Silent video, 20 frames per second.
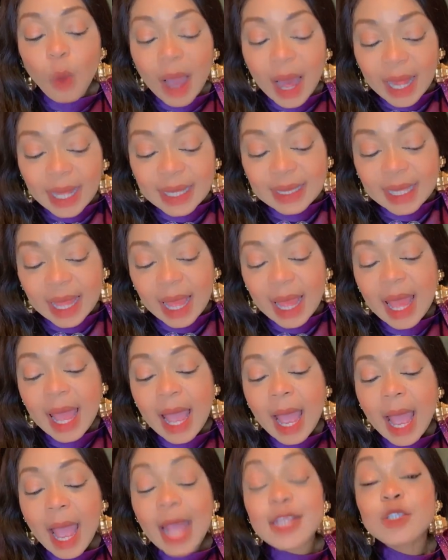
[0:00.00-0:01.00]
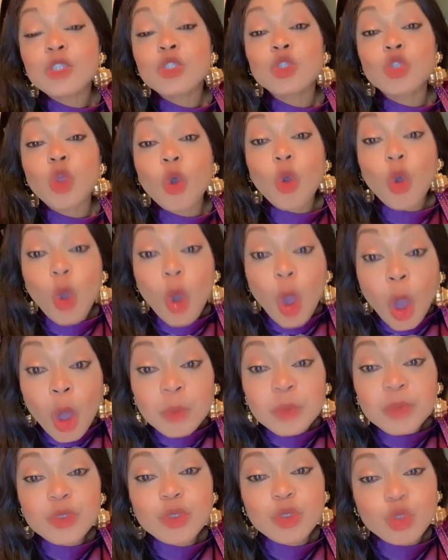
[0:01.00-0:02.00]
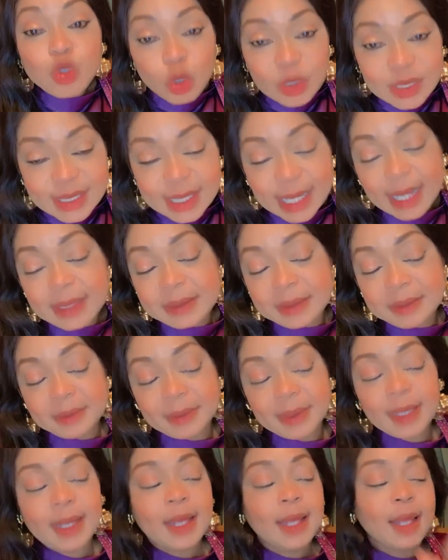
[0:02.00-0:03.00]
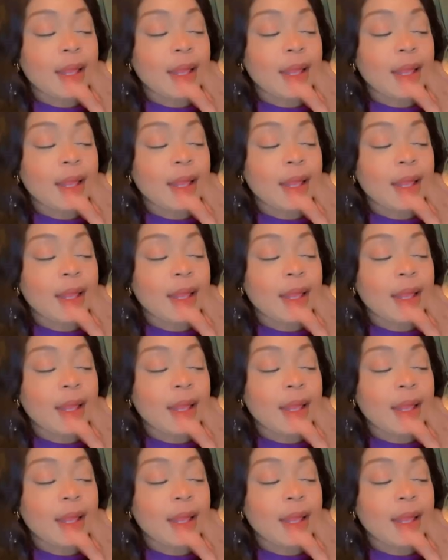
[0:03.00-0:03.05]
wahala and succumbed totally.